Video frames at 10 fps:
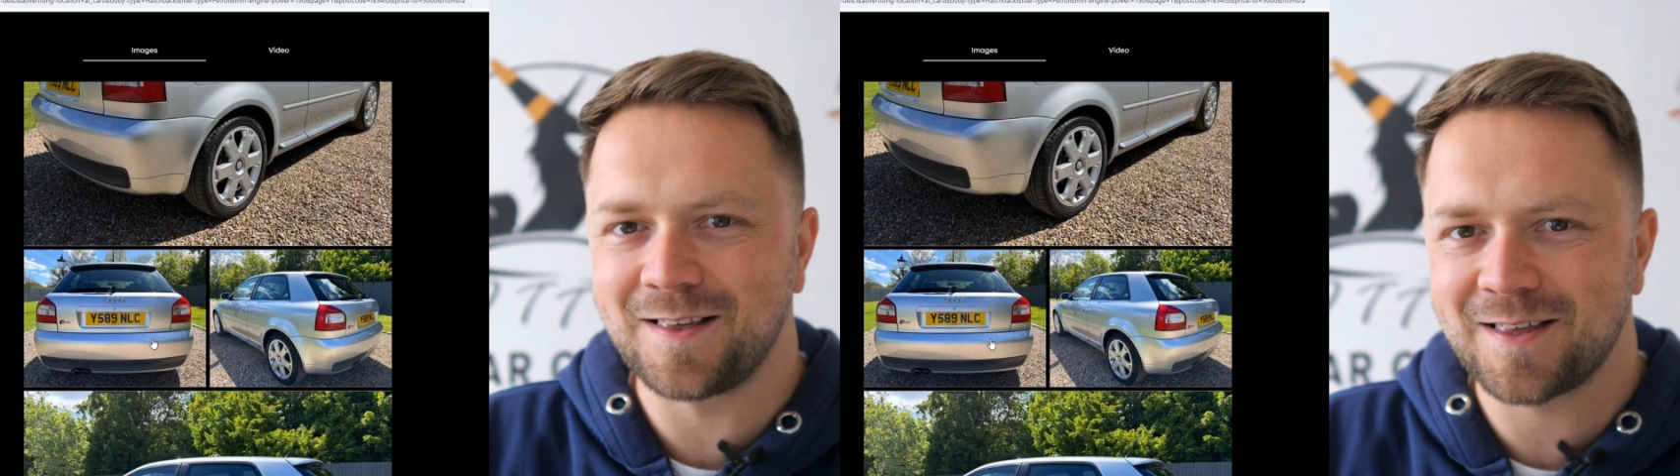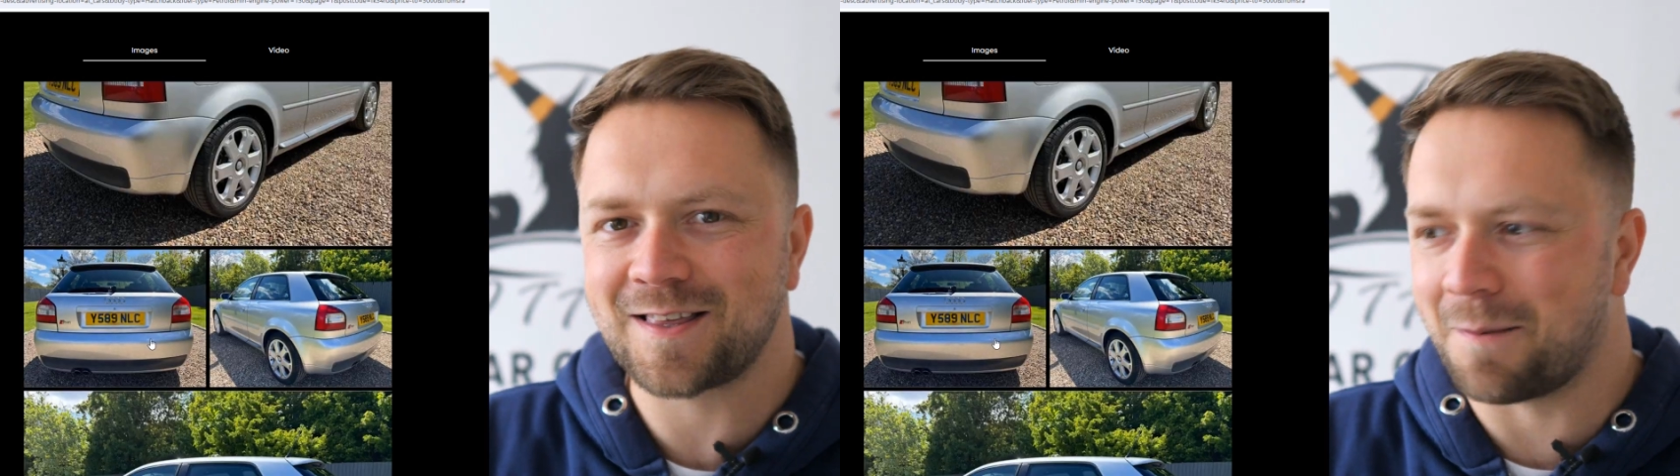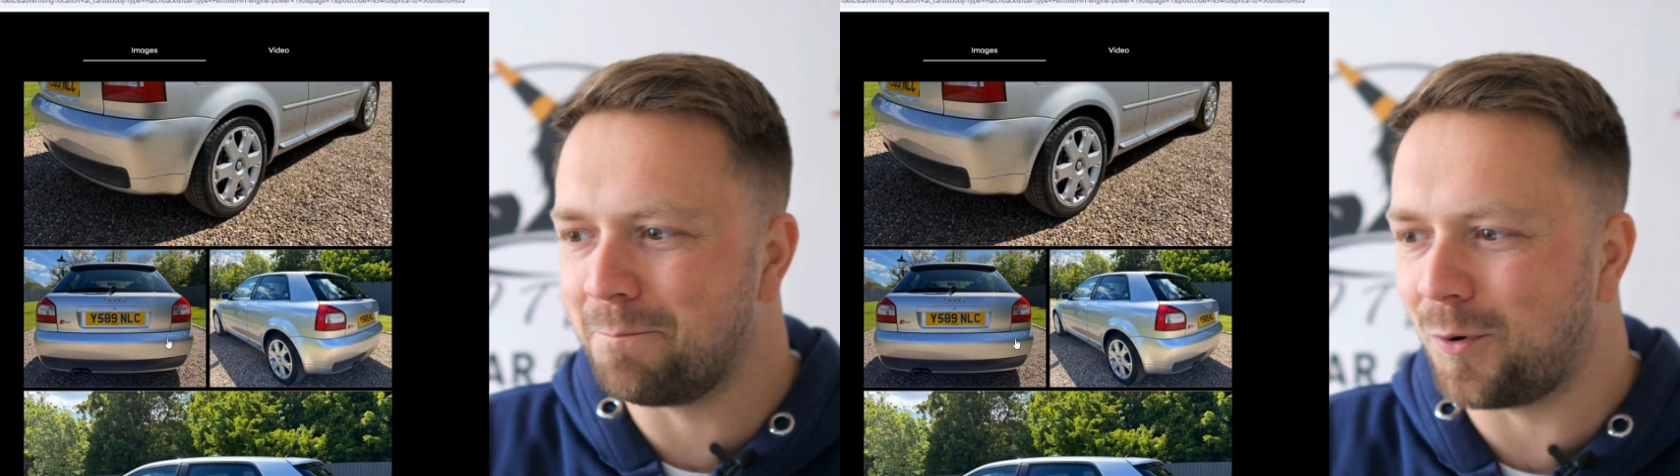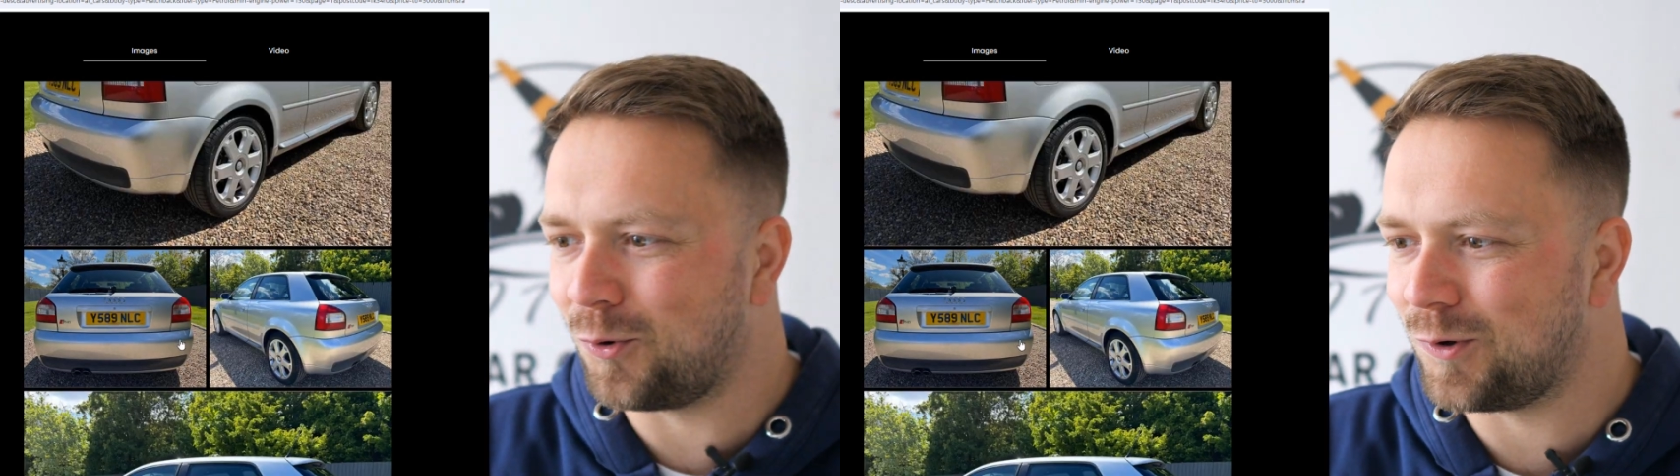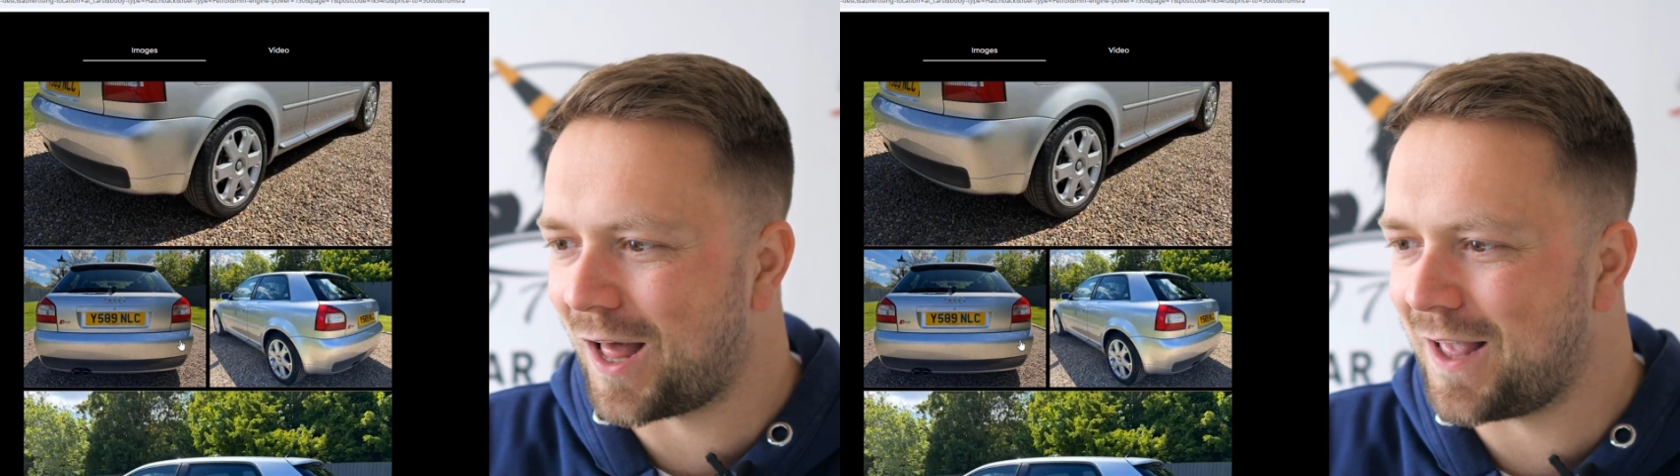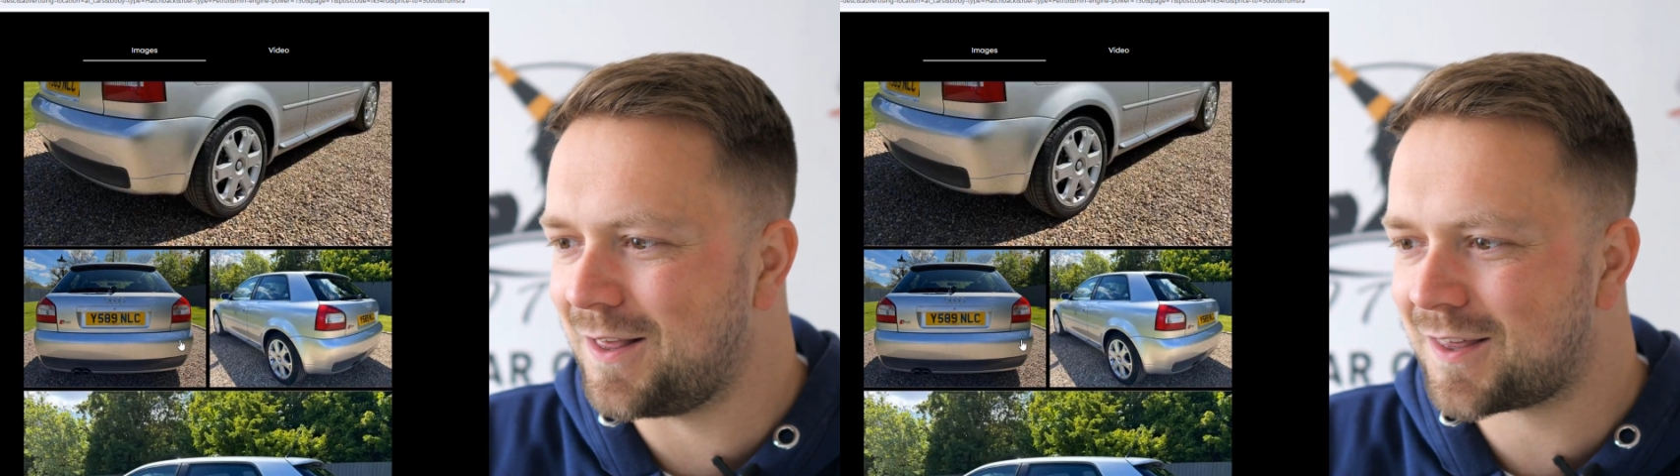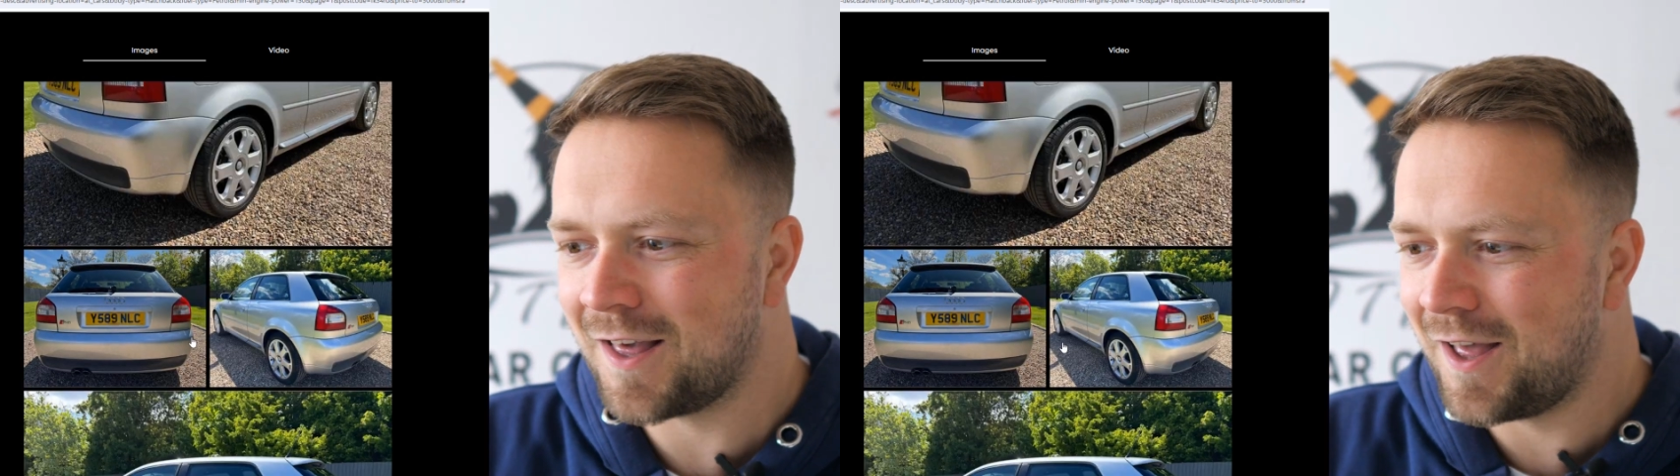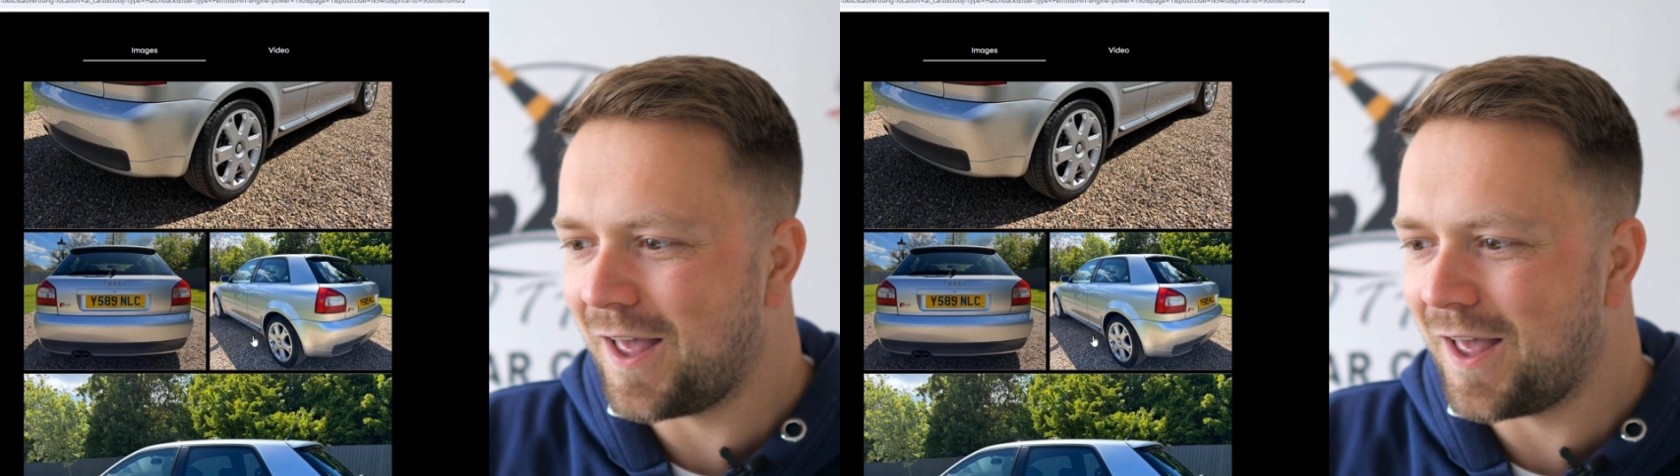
simple lines.